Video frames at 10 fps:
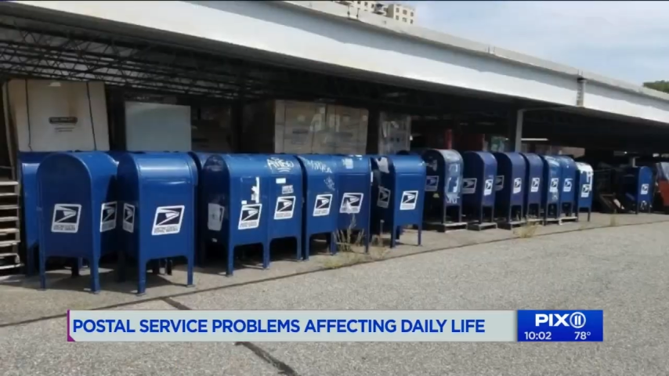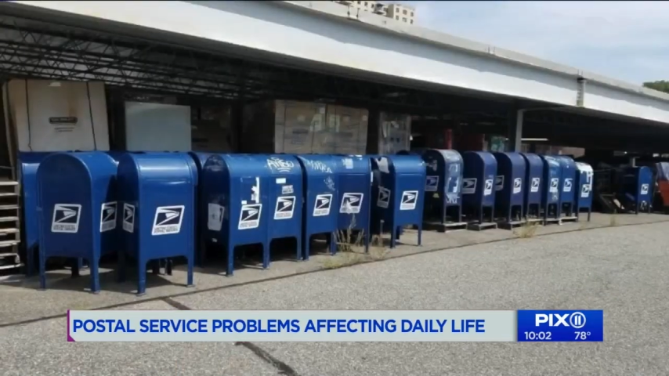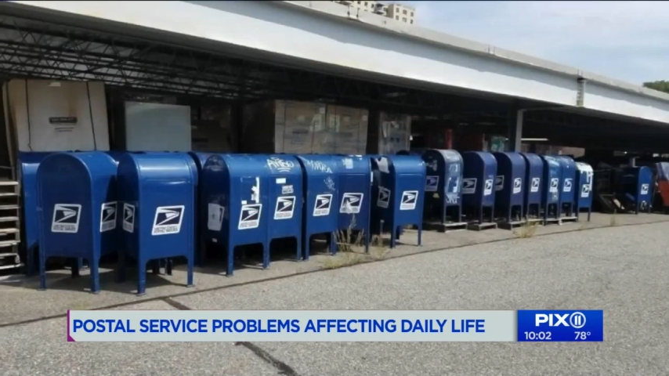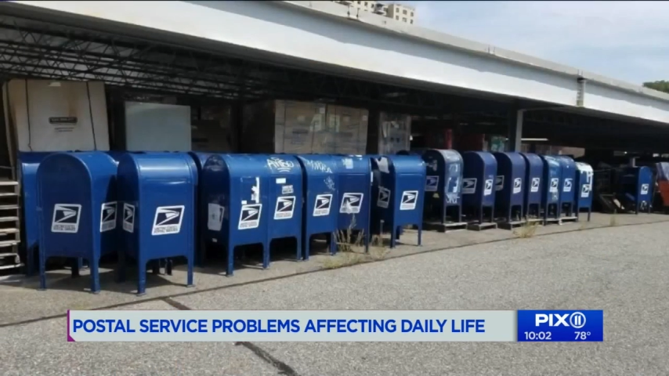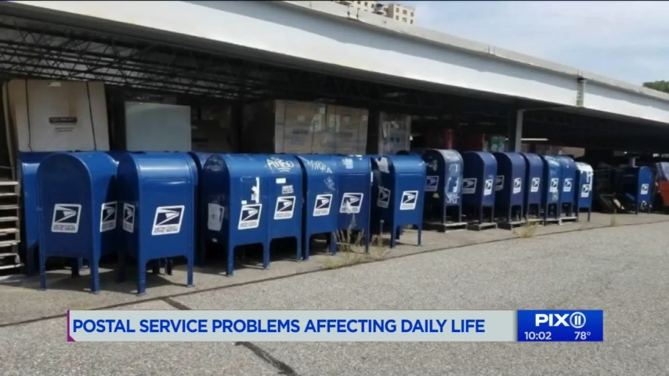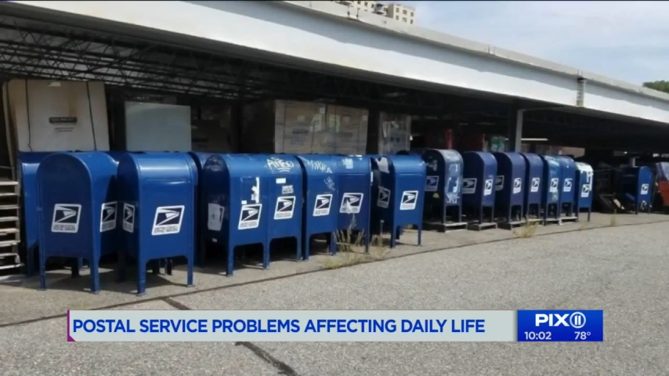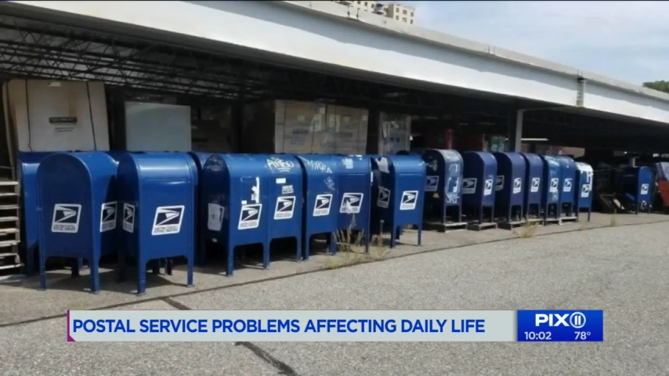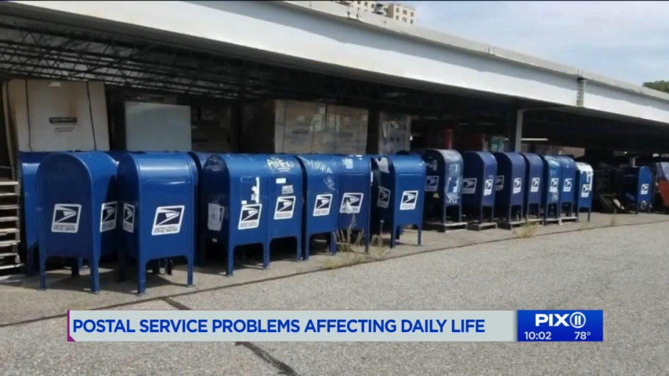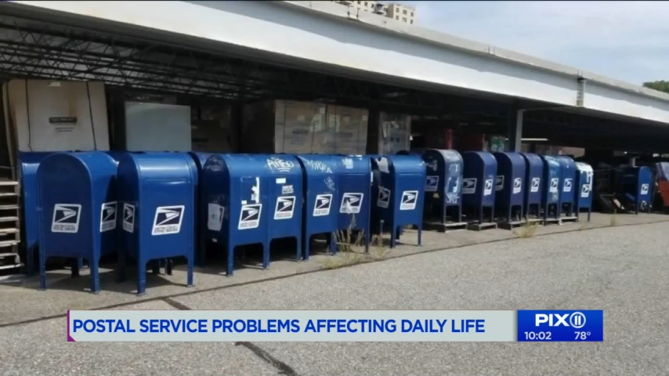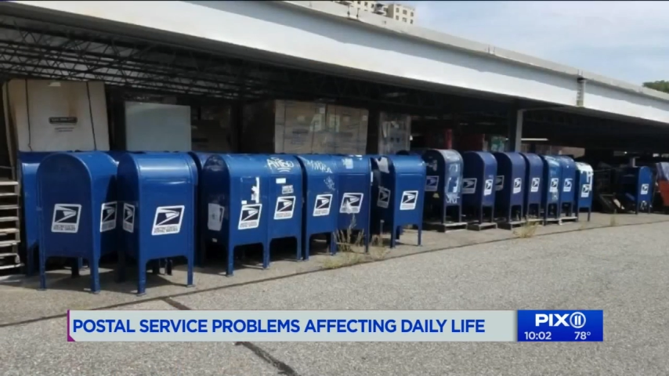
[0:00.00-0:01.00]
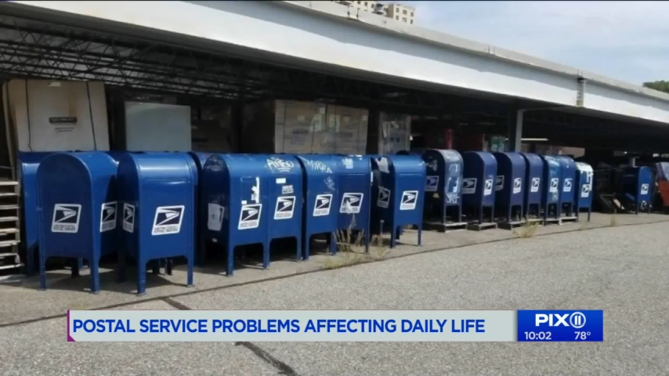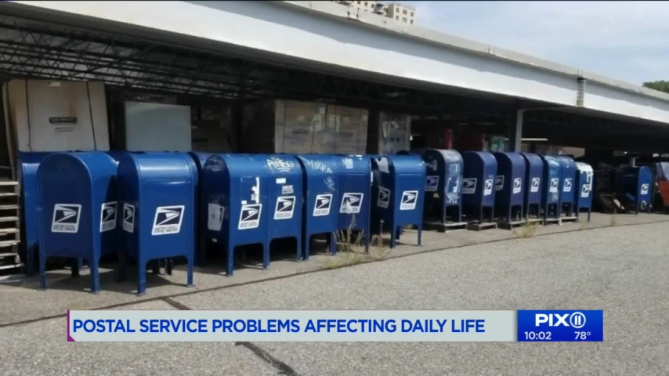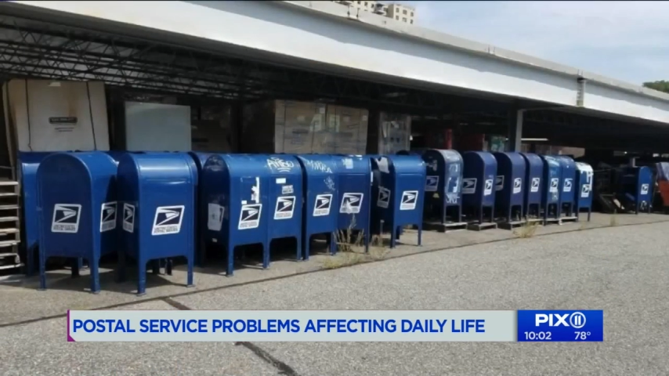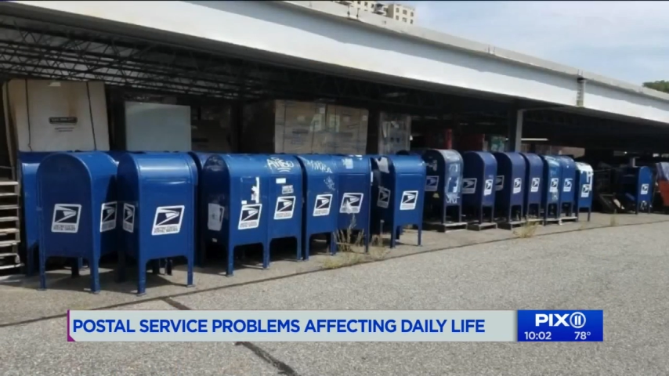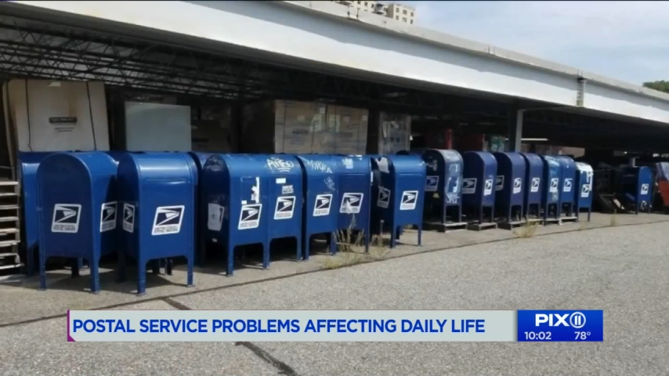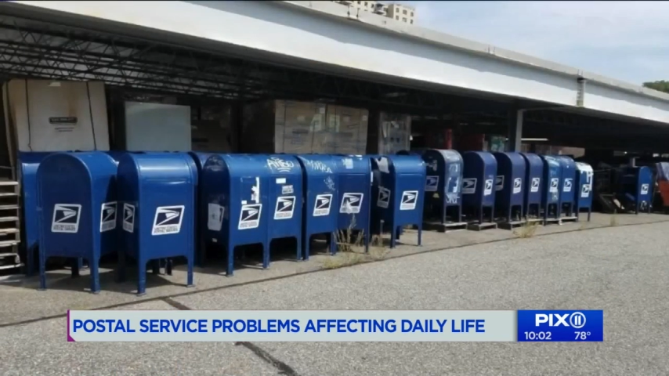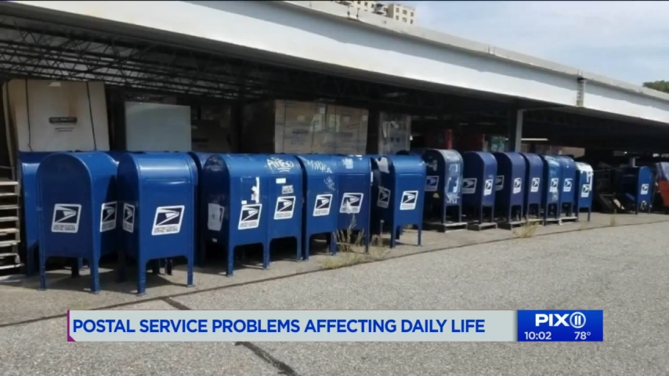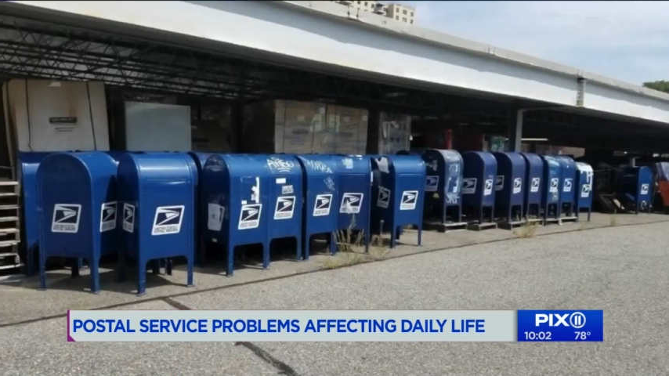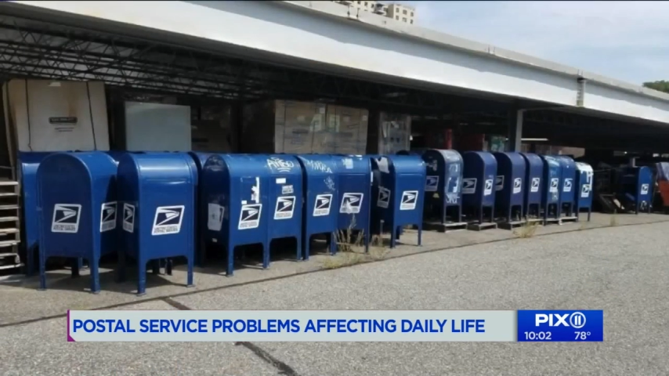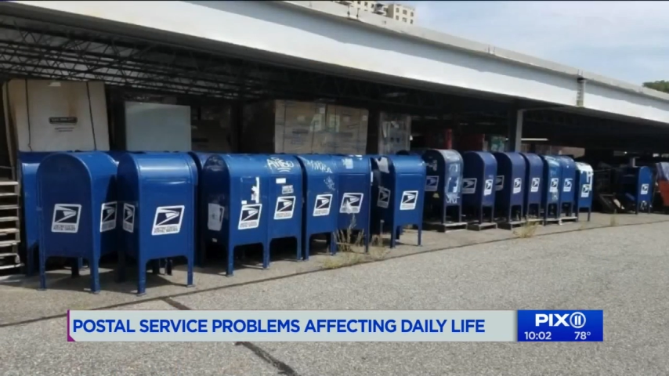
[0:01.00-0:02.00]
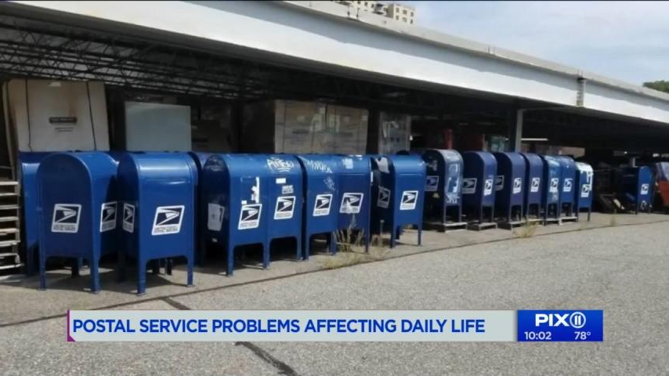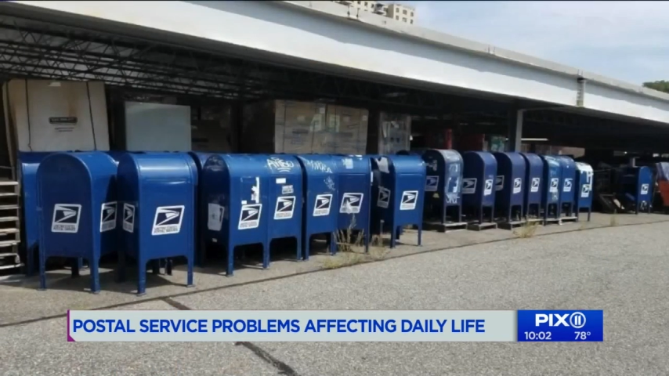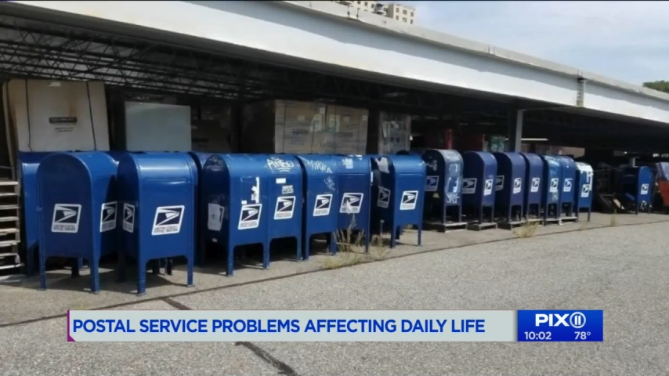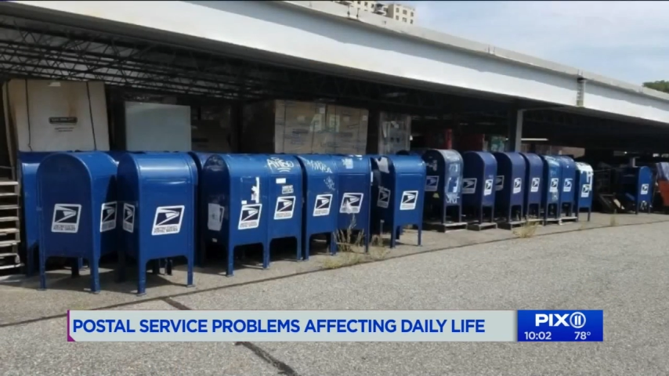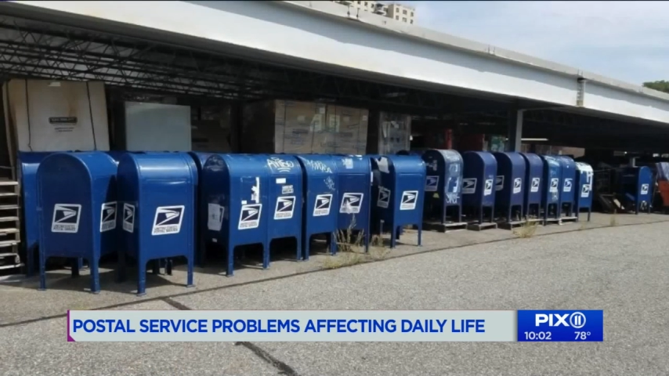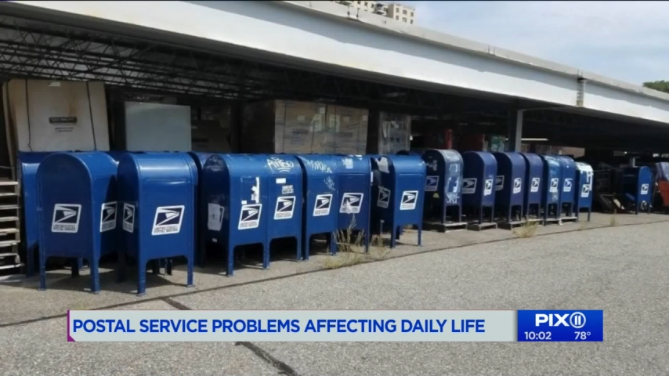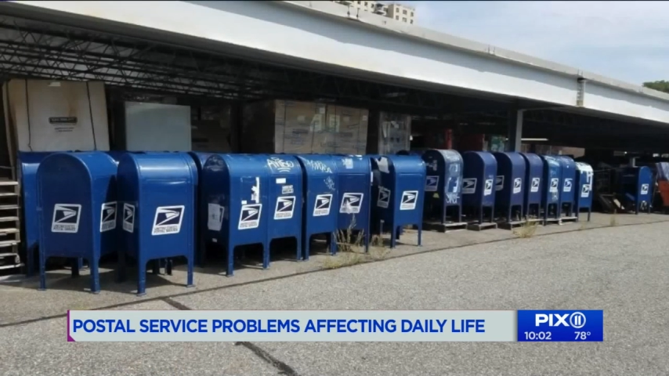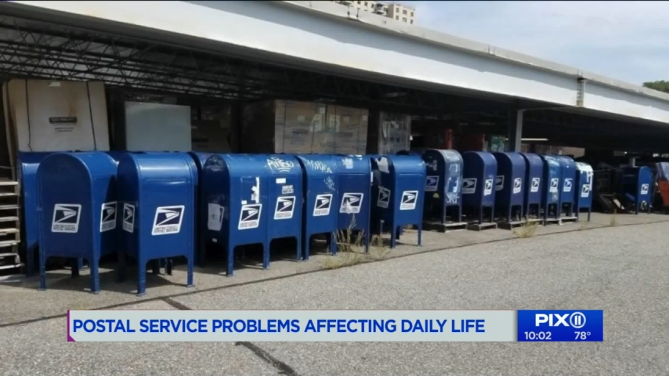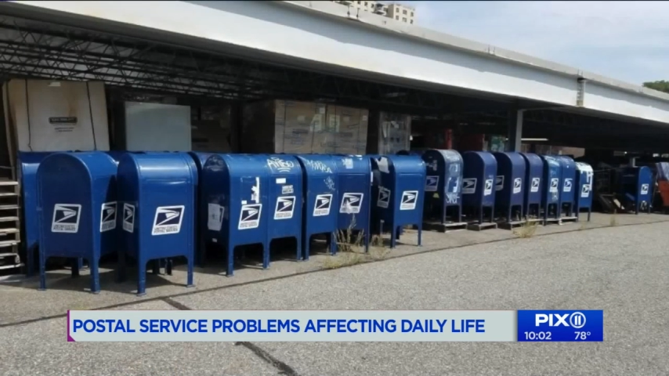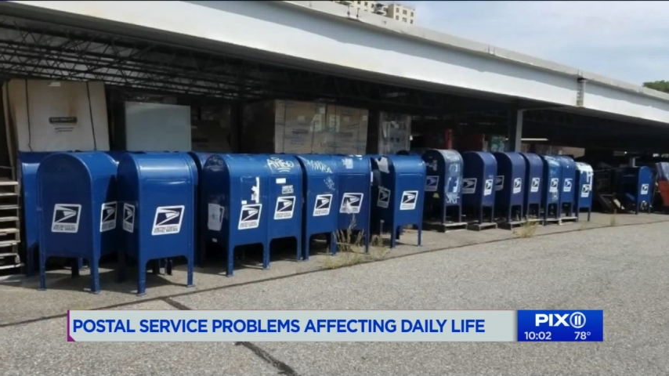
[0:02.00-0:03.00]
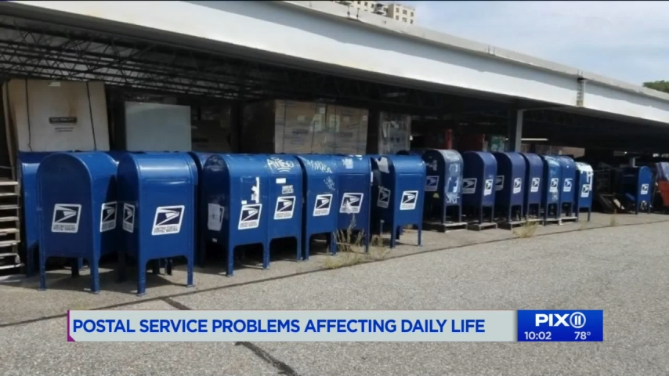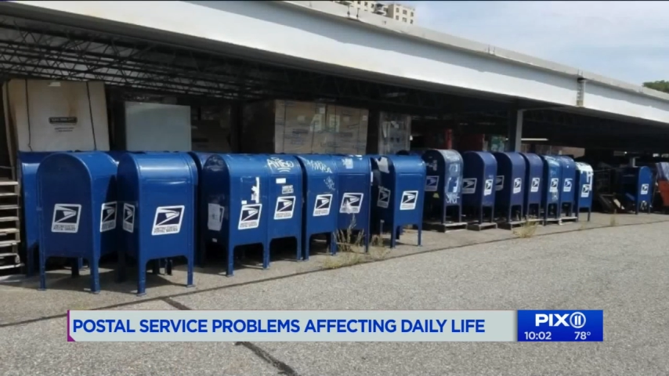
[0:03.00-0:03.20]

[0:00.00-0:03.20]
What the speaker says: [unreadable: no face in view]